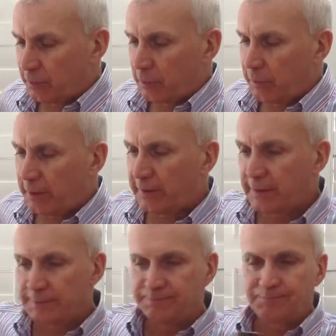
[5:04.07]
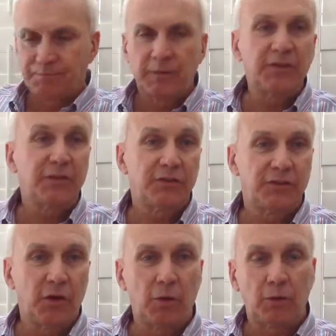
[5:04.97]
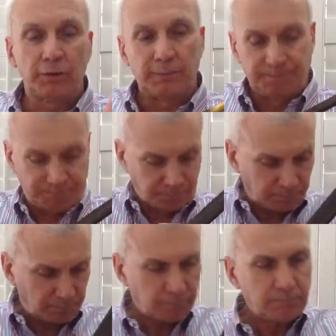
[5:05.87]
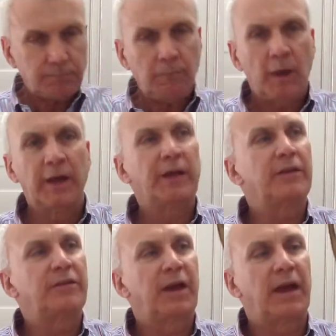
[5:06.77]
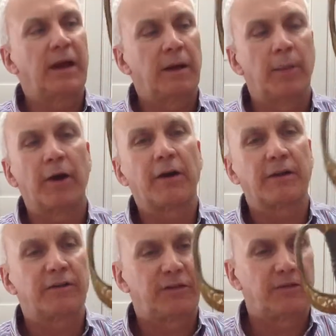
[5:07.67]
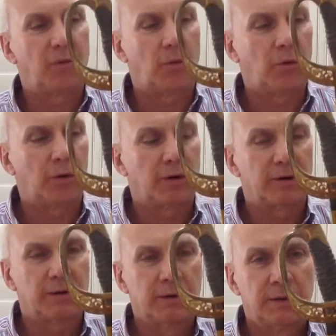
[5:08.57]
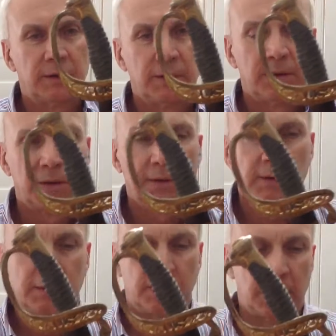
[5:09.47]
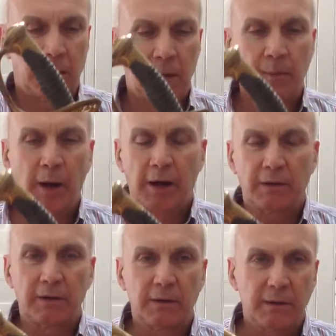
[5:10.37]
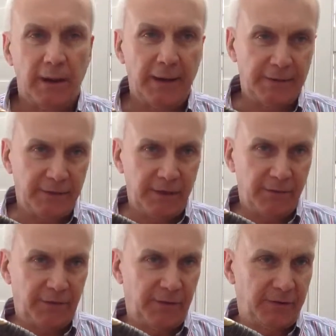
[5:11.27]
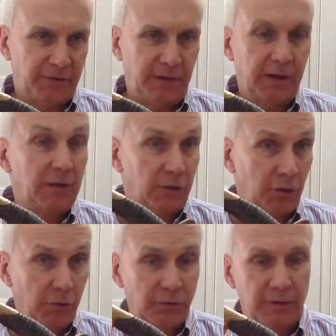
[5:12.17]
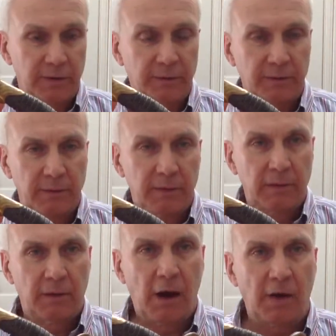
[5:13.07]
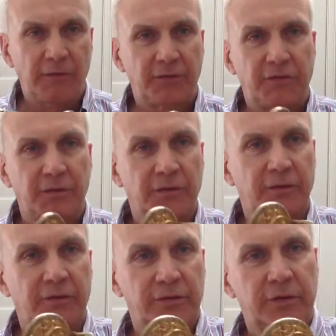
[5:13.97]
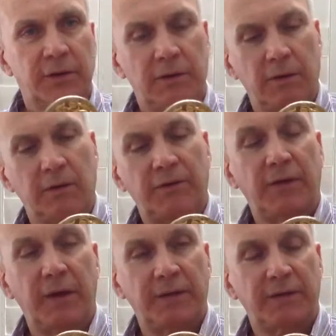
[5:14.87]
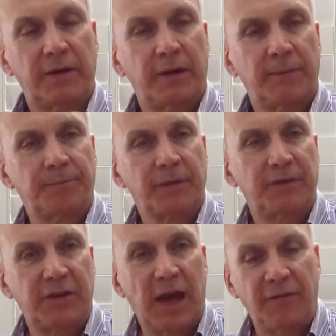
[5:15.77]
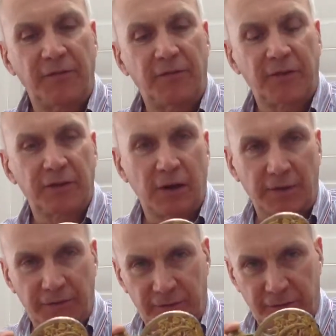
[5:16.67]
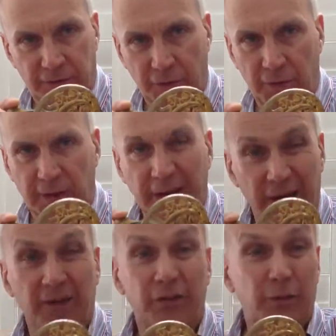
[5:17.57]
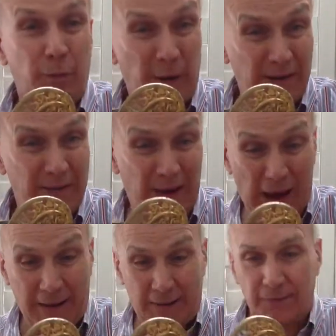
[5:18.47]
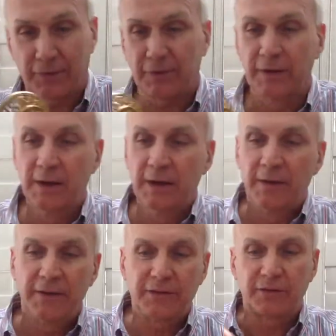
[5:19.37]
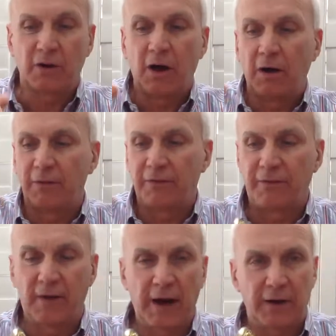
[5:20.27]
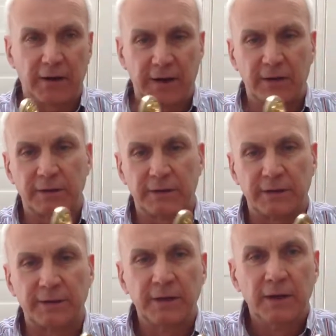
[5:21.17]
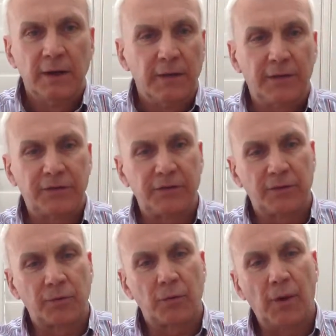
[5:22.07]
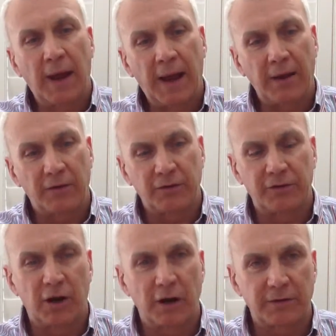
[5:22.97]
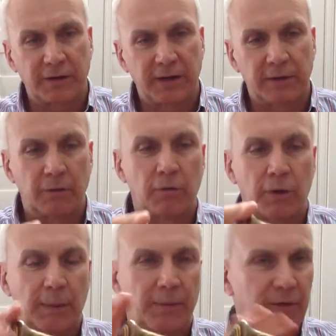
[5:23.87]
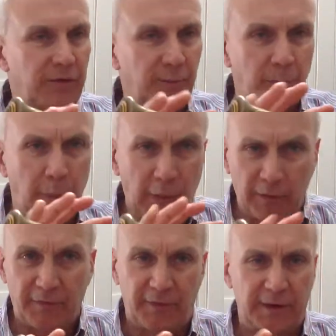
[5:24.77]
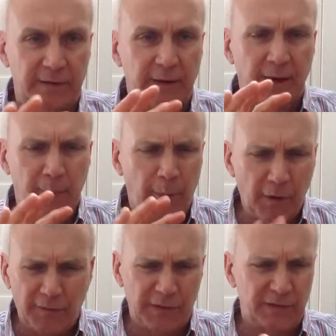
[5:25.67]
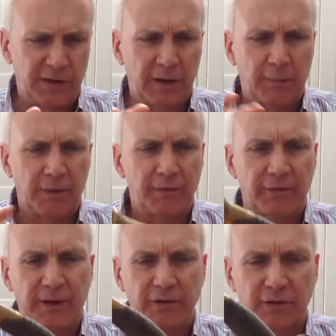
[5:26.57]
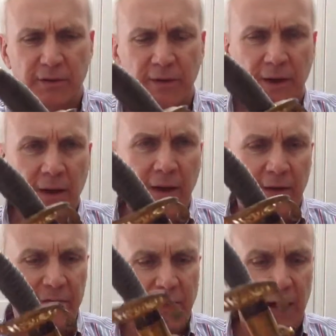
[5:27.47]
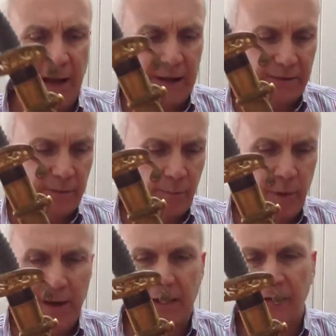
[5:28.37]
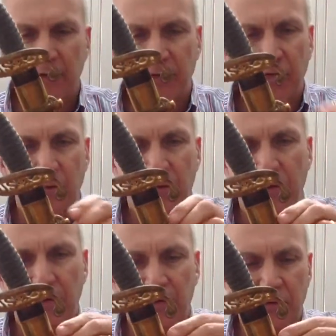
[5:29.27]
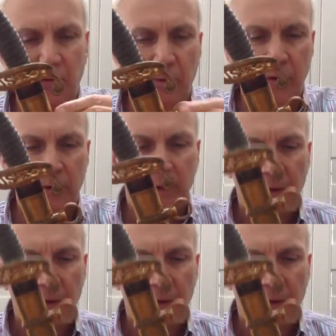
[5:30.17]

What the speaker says: real quickly. This is sold. It is a American Civil War model 1850 Union officers, or it's staff and field officer sword. It is spectacular. This is all fire gilded. This is a ray or sharkskin grip that's in perfect state of preservation. This guy had some money to afford this sword.